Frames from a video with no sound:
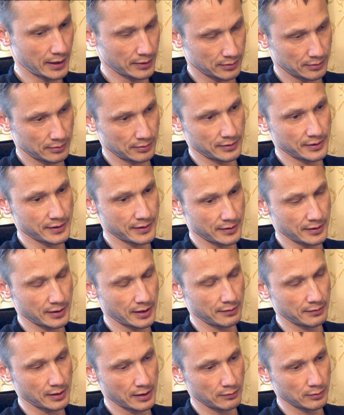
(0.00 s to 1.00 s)
I pour
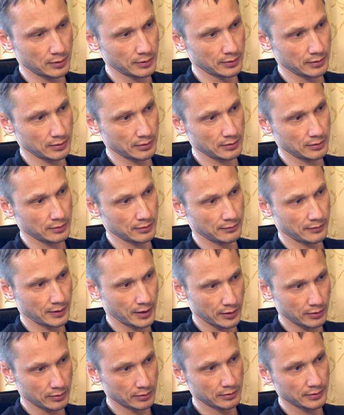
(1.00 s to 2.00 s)
in the water and I
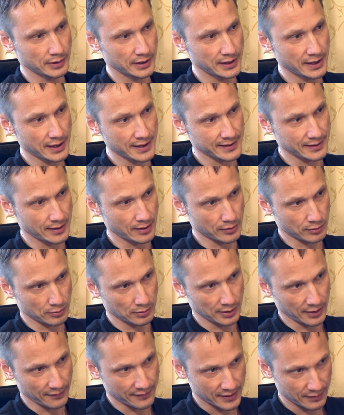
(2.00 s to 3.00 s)
know exactly how
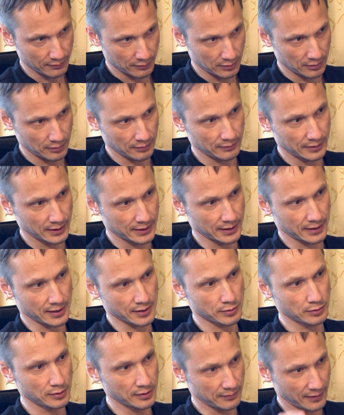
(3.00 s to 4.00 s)
much proteins,
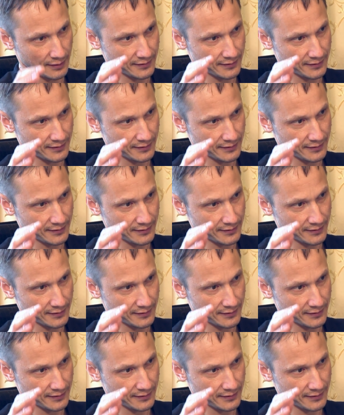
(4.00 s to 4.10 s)
fats